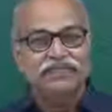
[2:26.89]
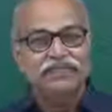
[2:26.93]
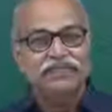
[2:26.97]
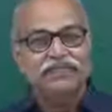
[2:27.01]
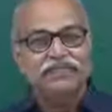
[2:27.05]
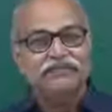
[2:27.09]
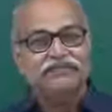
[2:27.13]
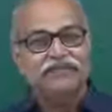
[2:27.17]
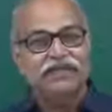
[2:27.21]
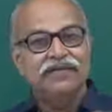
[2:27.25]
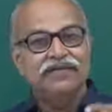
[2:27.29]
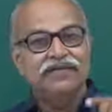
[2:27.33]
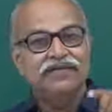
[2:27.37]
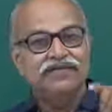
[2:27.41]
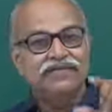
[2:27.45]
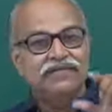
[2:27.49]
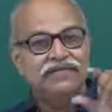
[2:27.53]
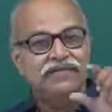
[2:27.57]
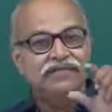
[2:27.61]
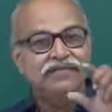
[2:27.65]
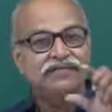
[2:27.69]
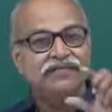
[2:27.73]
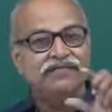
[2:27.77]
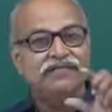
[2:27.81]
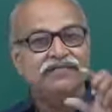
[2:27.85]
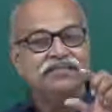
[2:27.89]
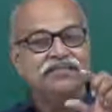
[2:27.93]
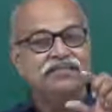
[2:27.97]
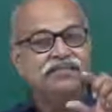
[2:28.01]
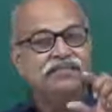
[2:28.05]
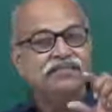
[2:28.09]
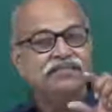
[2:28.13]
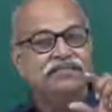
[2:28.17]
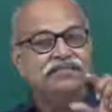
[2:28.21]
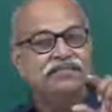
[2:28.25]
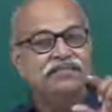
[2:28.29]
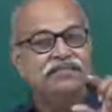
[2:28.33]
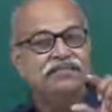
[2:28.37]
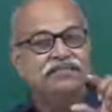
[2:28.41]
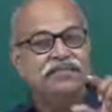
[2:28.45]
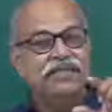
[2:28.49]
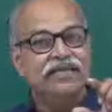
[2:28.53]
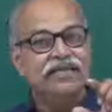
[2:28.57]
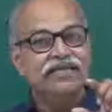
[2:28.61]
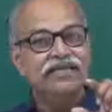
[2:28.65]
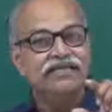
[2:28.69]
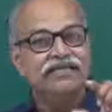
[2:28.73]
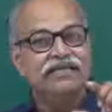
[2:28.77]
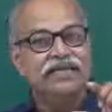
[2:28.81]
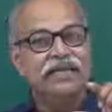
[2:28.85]
if I set the
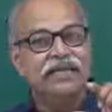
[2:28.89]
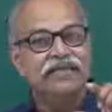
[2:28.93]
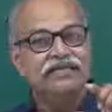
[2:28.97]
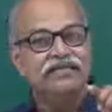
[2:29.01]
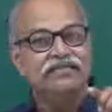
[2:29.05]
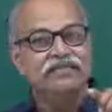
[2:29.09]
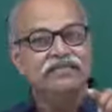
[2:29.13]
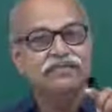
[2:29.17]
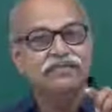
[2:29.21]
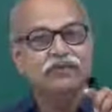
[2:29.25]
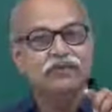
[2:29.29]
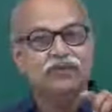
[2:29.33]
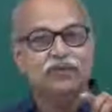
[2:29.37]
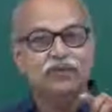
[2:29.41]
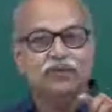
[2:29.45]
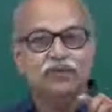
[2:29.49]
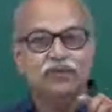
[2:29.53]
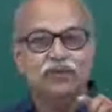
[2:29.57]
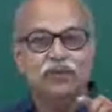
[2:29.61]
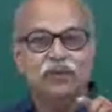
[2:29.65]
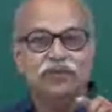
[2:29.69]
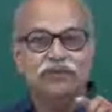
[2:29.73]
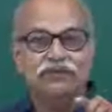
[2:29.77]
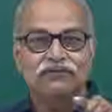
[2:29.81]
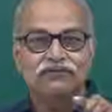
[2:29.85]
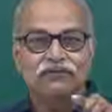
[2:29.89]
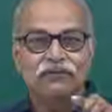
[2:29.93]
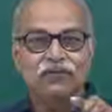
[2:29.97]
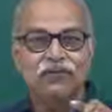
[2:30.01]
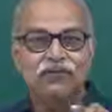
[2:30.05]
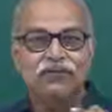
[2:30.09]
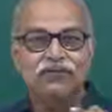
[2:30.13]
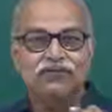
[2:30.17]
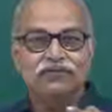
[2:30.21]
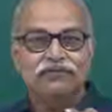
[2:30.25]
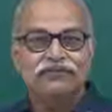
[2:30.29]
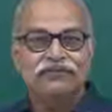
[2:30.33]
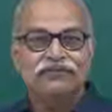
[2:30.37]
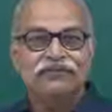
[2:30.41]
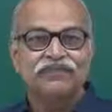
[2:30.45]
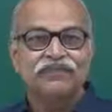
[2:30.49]
range as 0 to 1 volt,